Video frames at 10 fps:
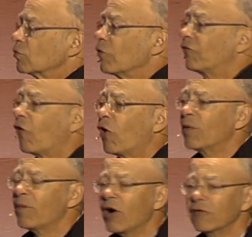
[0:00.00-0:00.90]

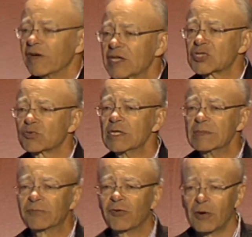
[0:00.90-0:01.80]
reform of
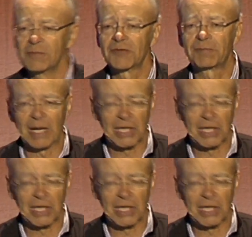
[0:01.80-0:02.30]
extreme forms of